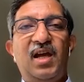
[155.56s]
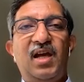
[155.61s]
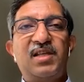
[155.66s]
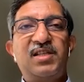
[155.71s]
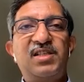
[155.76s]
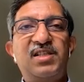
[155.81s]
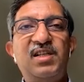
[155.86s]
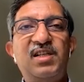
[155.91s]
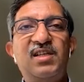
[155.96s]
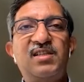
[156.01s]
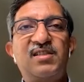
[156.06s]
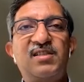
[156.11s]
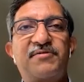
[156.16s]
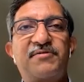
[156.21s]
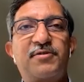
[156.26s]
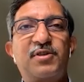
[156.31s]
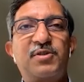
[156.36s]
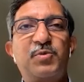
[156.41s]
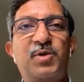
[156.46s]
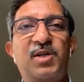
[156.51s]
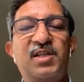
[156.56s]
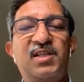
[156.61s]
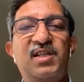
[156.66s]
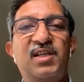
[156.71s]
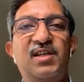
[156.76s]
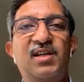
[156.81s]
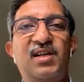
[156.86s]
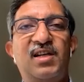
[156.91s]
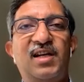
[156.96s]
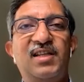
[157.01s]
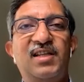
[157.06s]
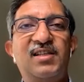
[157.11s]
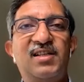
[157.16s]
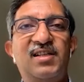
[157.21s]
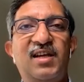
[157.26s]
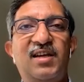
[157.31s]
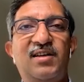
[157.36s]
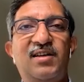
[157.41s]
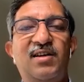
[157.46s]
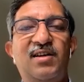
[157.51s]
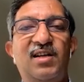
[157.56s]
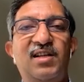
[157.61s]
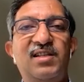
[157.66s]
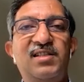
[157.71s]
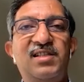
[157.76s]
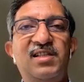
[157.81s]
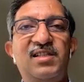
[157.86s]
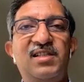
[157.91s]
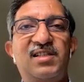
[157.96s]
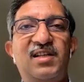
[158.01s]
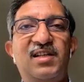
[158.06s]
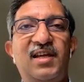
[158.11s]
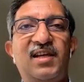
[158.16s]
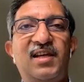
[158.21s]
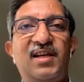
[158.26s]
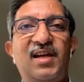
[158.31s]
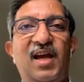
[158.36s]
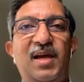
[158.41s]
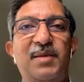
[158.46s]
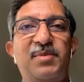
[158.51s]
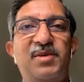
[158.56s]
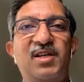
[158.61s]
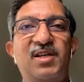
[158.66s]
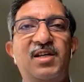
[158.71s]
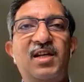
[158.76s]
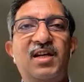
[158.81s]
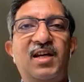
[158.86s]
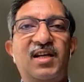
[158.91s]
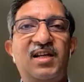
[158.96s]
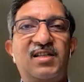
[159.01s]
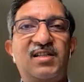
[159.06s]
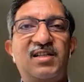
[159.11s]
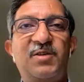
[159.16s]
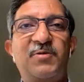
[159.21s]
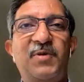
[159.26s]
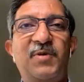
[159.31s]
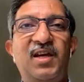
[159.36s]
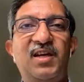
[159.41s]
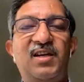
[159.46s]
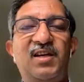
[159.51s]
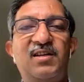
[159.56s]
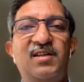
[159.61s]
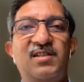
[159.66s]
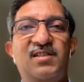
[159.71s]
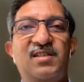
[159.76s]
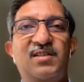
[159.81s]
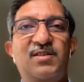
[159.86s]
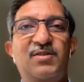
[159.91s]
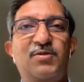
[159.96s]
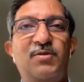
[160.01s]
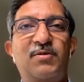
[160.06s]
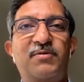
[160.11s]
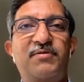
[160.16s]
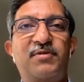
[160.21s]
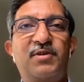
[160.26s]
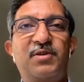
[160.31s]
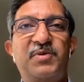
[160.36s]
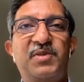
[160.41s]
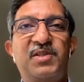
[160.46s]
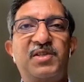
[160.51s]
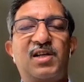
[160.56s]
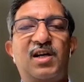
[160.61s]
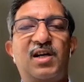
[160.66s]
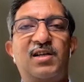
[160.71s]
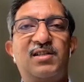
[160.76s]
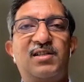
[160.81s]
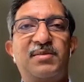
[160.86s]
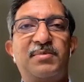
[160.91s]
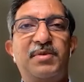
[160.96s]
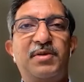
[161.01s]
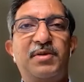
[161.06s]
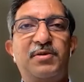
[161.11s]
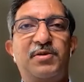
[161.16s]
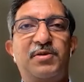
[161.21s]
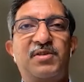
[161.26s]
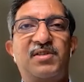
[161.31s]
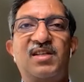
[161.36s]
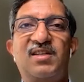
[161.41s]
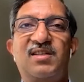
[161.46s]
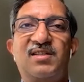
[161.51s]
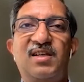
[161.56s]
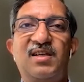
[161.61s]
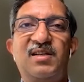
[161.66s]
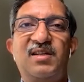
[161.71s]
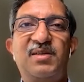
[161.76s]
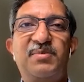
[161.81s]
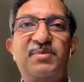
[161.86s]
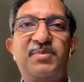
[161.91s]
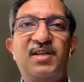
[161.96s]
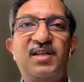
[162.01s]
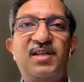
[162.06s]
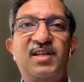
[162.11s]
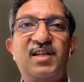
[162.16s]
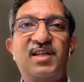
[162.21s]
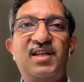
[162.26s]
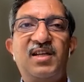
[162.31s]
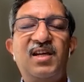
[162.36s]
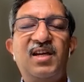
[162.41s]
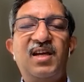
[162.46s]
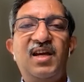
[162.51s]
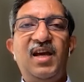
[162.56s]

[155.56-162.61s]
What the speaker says: GE is, of course, working on other technologies like hybrid electric vehicles and so forth, which contribute to sustainability.